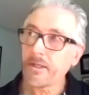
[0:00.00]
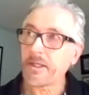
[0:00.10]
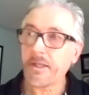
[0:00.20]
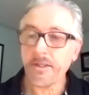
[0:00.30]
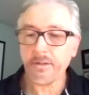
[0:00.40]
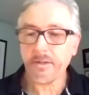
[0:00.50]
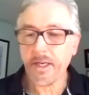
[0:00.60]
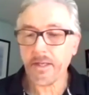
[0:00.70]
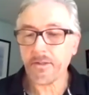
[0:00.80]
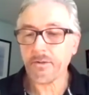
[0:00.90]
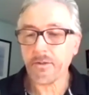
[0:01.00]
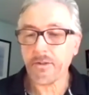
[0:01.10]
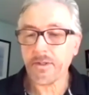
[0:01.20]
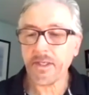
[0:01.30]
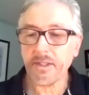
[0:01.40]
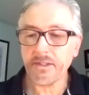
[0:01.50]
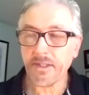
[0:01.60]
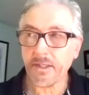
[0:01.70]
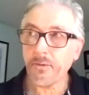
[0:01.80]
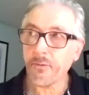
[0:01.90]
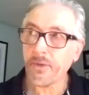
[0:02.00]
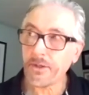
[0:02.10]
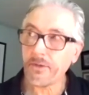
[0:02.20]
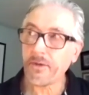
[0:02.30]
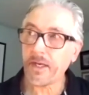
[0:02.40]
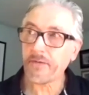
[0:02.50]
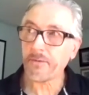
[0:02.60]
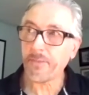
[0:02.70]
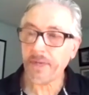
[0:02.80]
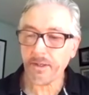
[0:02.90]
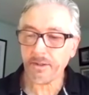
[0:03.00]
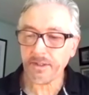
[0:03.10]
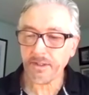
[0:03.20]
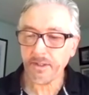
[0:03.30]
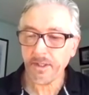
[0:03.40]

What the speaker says: The other category is that when you have a parent